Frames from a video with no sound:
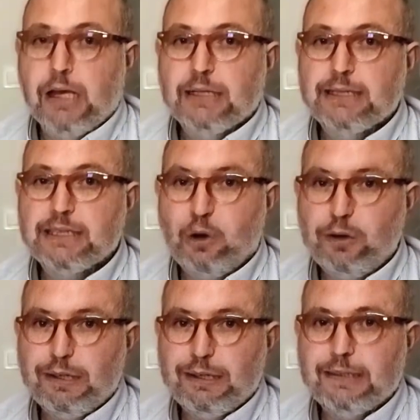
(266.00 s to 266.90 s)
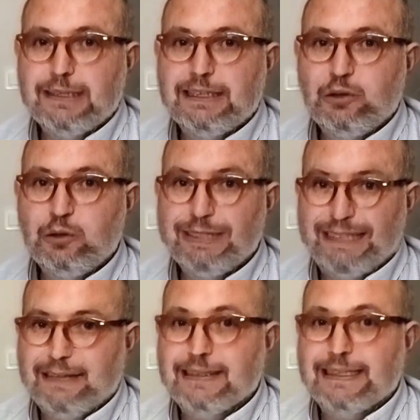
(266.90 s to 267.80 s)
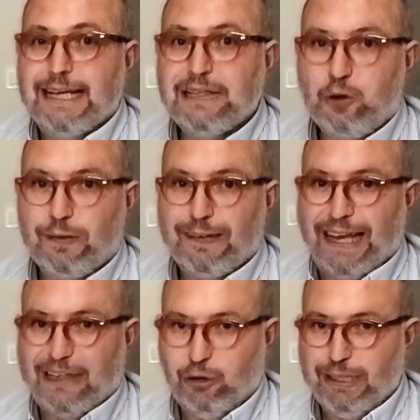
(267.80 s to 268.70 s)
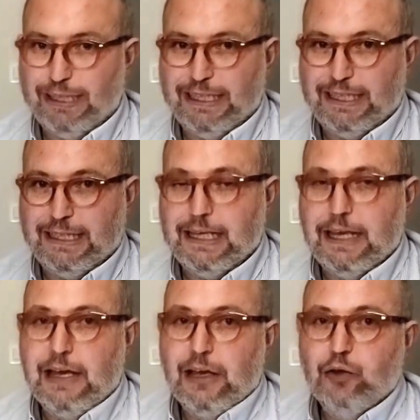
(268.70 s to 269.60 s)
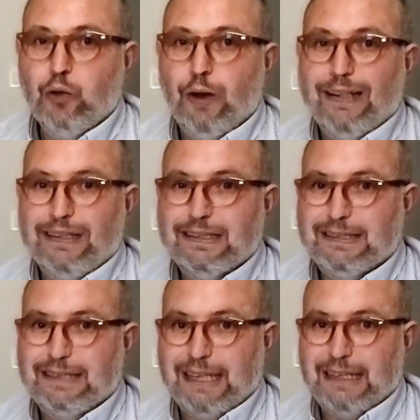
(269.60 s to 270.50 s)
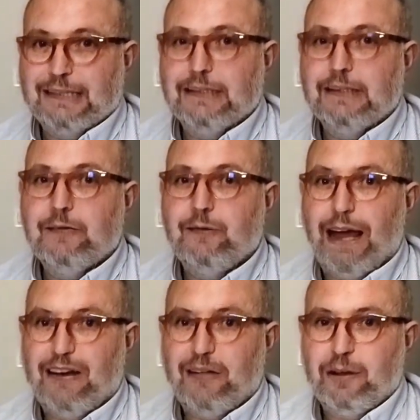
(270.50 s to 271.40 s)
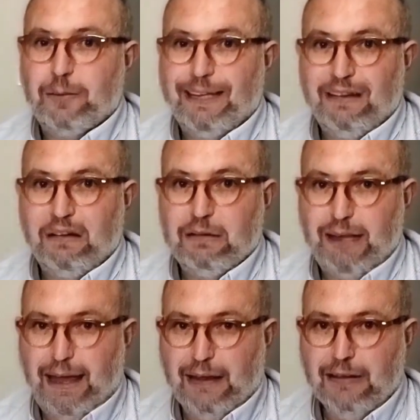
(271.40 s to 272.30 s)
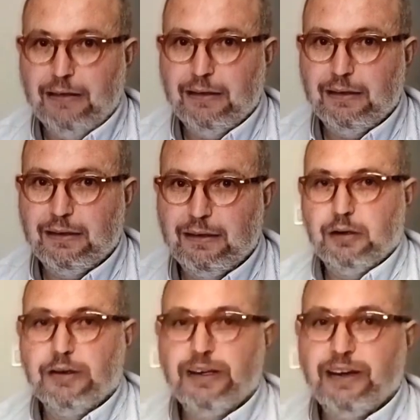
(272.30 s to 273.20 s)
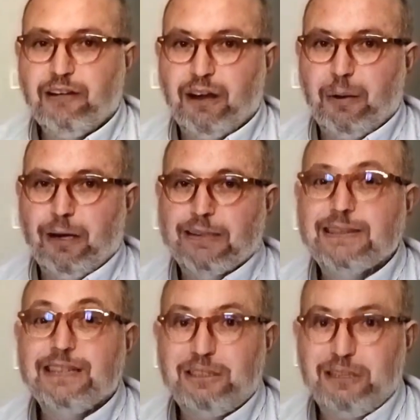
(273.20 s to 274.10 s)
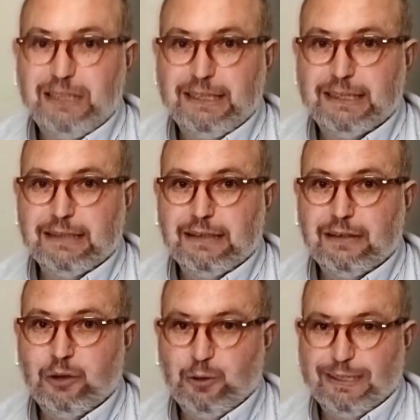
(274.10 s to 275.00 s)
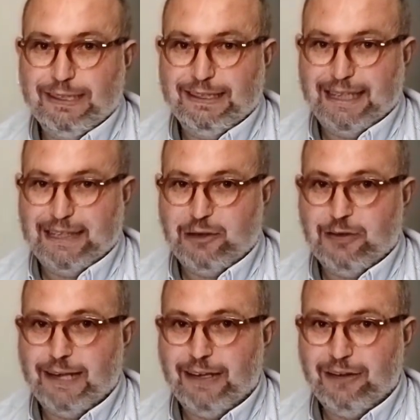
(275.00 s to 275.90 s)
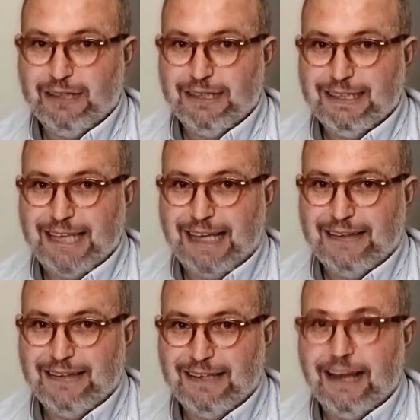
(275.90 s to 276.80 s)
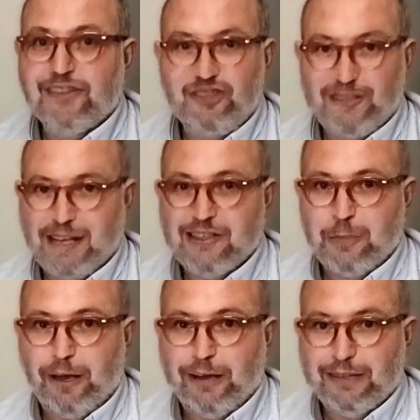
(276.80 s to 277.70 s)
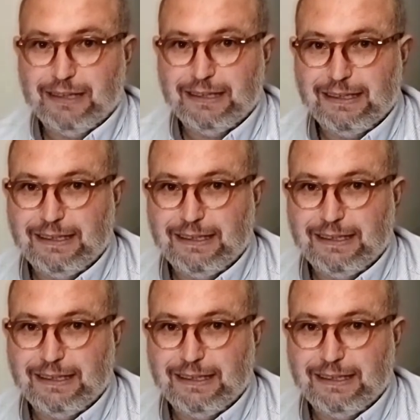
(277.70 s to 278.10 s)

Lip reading: Scotland is using the sensor technologies to understand where will be done and carry out studies using sensor technologies and get results about it.